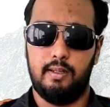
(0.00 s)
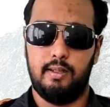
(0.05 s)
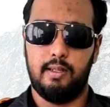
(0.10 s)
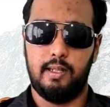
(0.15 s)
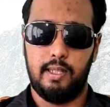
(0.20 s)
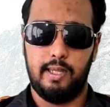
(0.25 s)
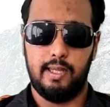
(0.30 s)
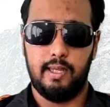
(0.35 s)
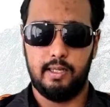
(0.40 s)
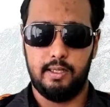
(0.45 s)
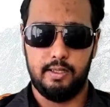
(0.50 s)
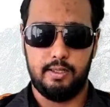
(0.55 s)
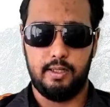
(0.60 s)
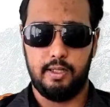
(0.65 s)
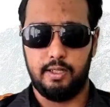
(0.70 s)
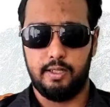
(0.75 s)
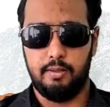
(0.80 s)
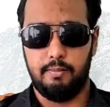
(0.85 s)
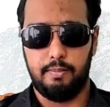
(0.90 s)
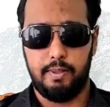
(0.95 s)
clear
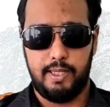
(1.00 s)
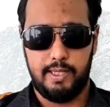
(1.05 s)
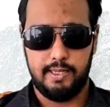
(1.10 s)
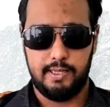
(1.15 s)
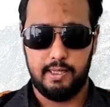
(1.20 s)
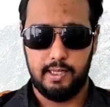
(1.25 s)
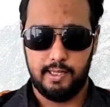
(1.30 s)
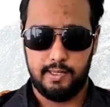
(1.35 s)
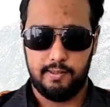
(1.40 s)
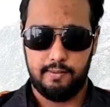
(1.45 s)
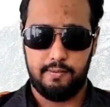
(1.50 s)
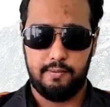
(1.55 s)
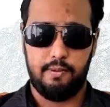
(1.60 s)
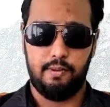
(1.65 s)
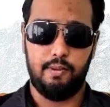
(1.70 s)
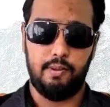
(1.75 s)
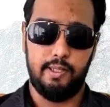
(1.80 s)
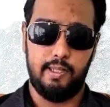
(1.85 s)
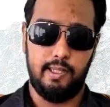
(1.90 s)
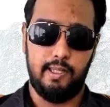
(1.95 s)
construction plastic
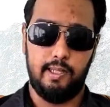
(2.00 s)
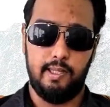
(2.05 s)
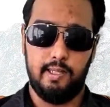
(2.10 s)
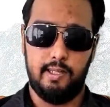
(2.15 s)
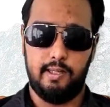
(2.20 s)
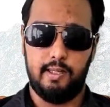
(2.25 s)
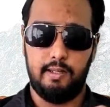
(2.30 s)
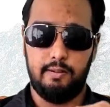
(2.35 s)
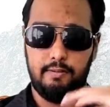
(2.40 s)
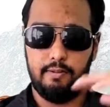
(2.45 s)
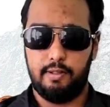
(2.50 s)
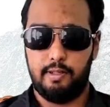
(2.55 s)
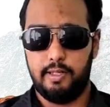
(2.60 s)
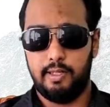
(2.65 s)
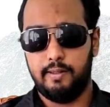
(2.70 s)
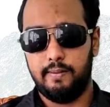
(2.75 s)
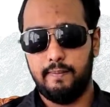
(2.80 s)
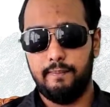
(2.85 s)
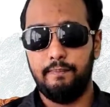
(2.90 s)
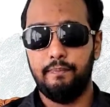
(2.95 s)
for the covering